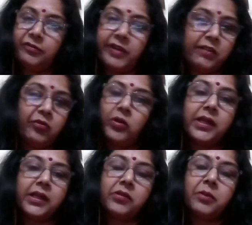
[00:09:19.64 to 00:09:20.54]
while
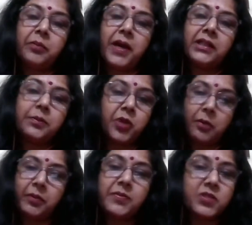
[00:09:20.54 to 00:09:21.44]
walking in the path.
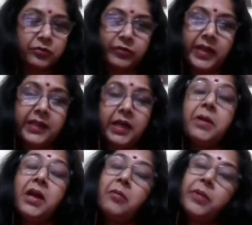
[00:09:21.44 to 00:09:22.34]
Problems will come,
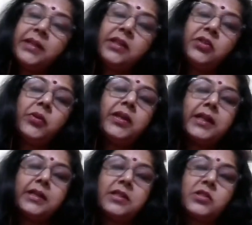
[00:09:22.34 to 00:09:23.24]
but then you will
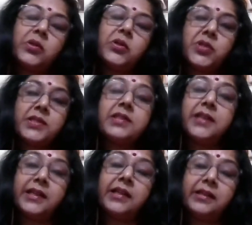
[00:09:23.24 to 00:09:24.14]
get the solutions
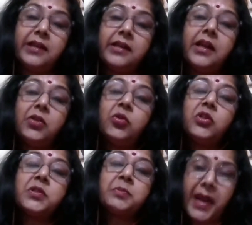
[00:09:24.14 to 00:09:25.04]
then and there.
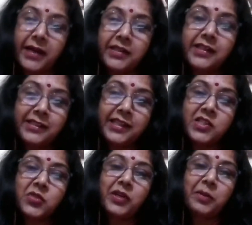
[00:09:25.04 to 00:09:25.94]
Those practical
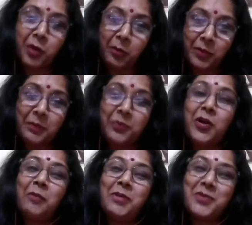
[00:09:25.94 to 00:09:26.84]
things will pop up,
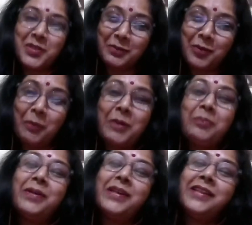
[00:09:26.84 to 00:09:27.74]
problems will pop up,
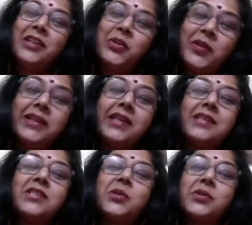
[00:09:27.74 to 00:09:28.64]
but then you will get
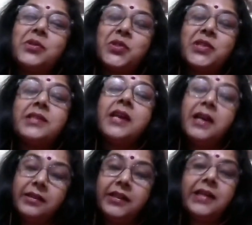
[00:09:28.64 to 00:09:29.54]
the solutions
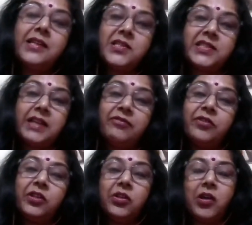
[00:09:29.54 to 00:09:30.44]
there itself,
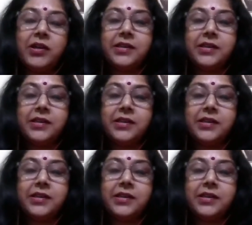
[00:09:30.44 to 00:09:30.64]
not